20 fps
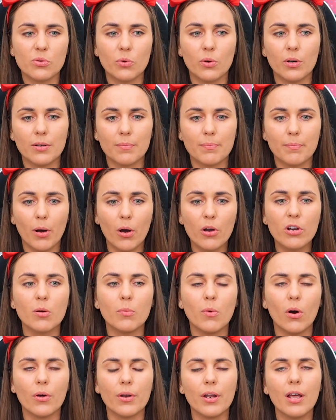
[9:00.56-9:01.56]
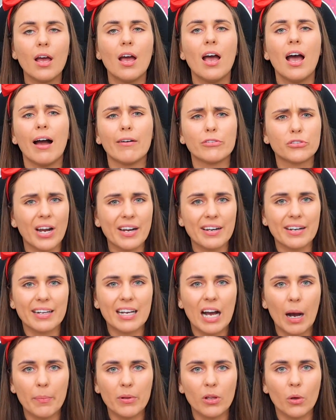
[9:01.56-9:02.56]
Squad Pokemon. I've traded a
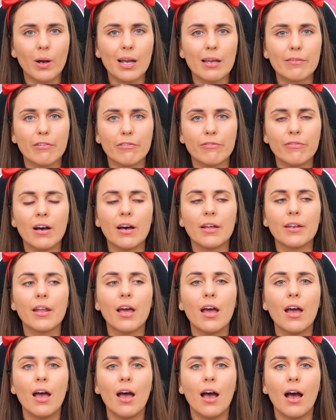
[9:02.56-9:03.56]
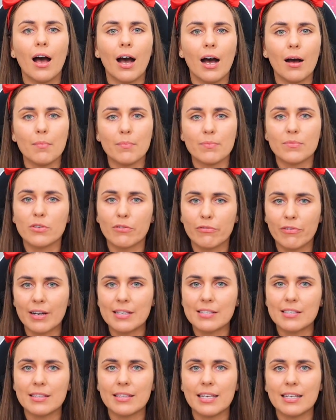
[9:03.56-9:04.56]
couple away for fun to
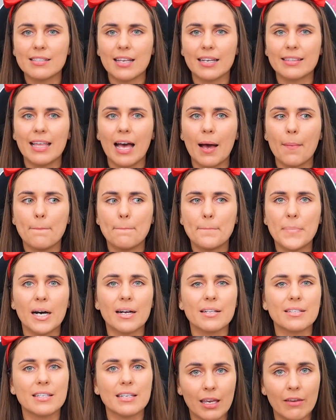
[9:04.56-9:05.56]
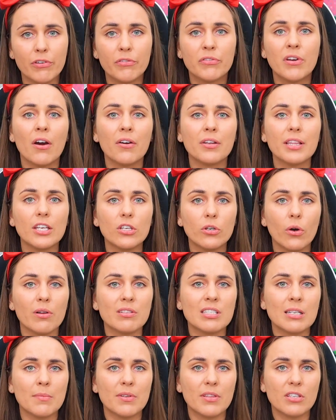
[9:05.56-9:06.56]
friends and things like that. But if you've currently
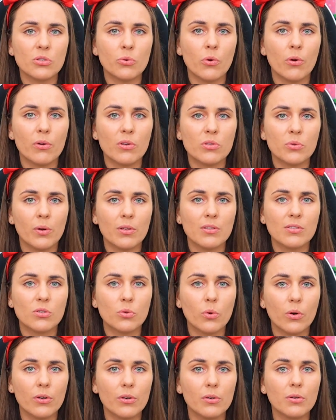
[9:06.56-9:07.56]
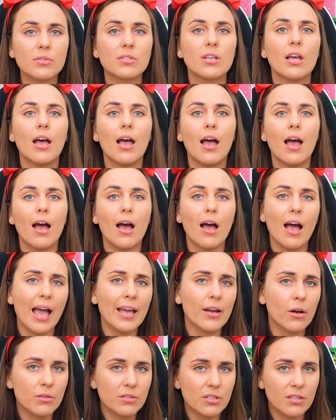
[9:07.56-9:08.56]
got some of the Squirtle Squad Squirtles,
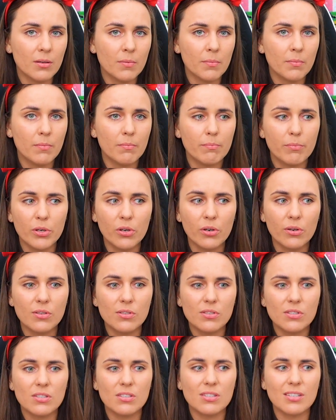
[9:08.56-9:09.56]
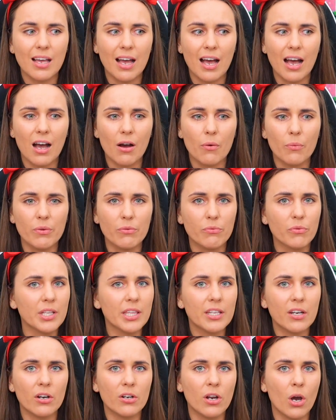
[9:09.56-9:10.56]
hang on to them because we
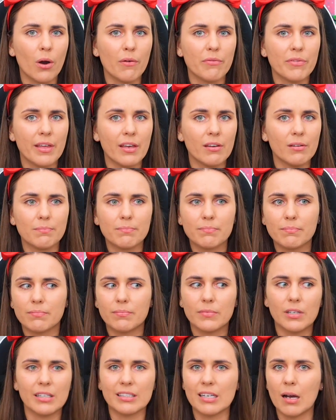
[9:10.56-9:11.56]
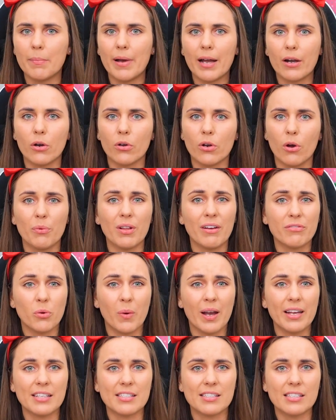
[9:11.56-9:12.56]
really don't know if they're gonna come back or not. We'll have to
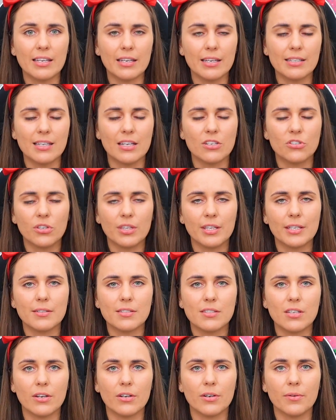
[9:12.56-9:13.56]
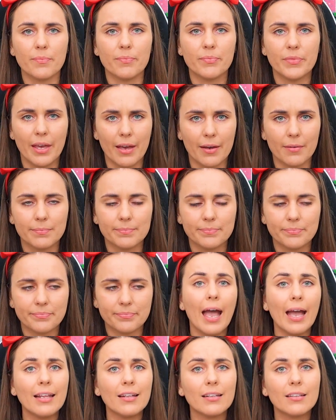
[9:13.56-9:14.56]
wait and see, essentially, so yeah.
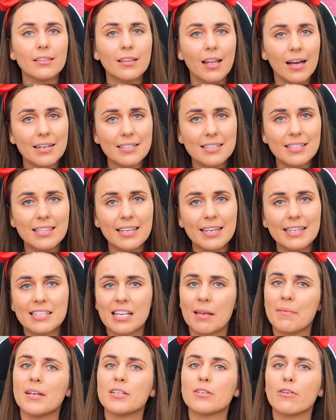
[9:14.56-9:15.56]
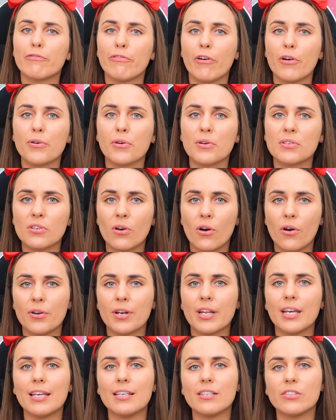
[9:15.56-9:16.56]
And lastly, something to focus
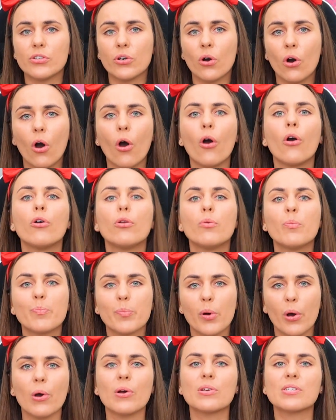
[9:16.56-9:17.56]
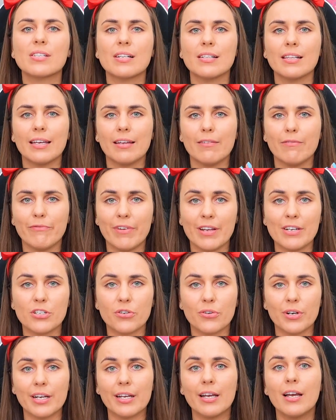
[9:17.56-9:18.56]
on is your own personal
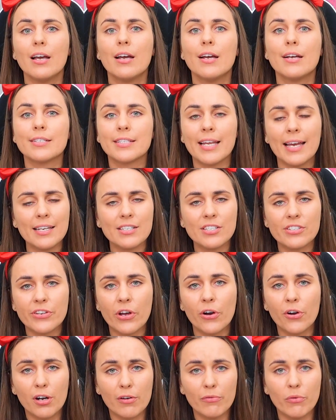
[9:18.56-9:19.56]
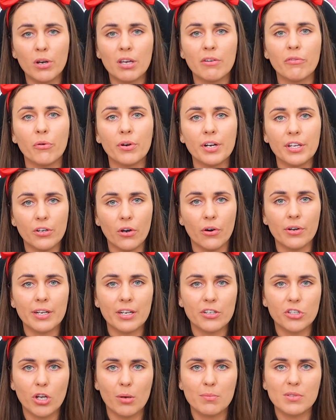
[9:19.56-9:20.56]
inventory. Take stock of what you've already got
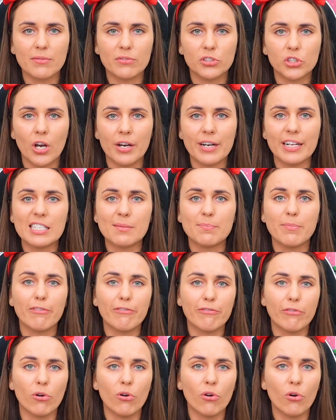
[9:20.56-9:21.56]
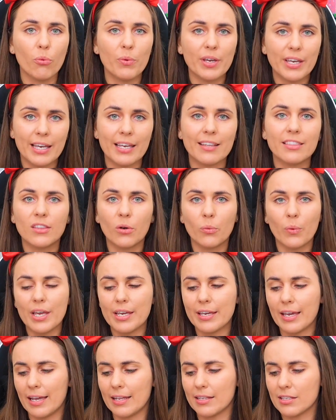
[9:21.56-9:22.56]
in terms of shinies before we hit the
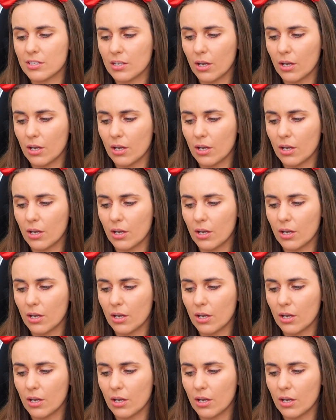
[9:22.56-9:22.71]
weekend.